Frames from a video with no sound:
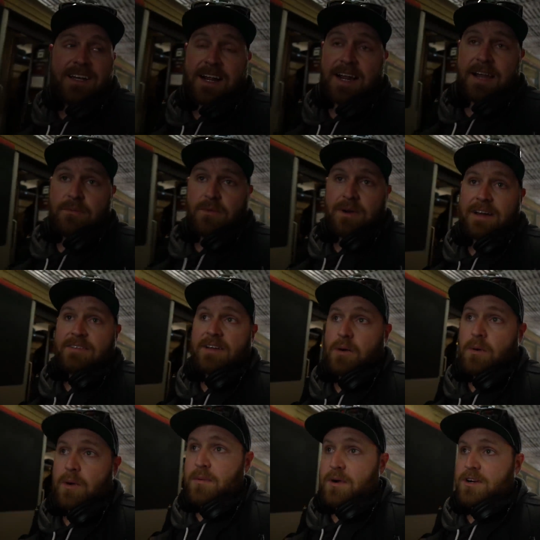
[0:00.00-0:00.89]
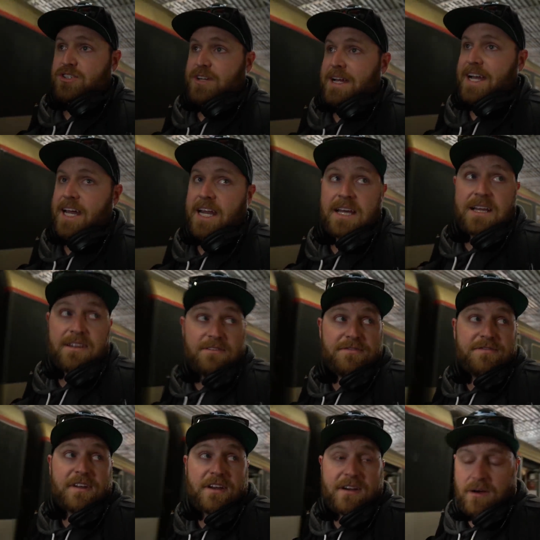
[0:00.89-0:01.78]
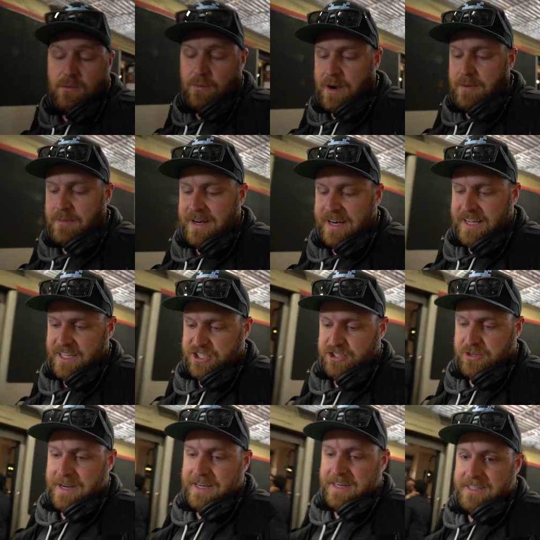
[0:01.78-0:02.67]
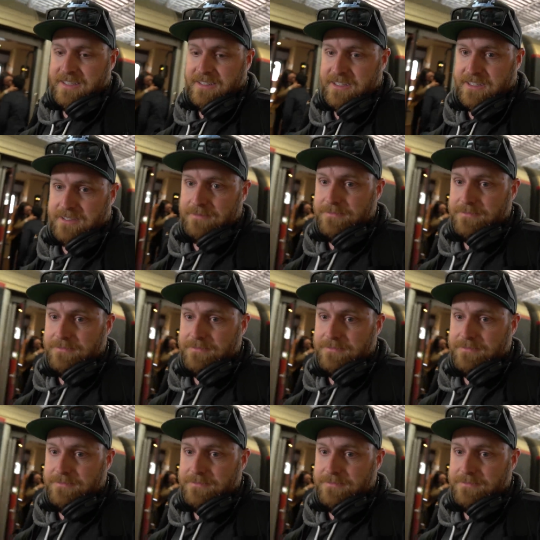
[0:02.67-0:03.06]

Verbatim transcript: right, well, I've got one more train. I gotta figure out where my next train is,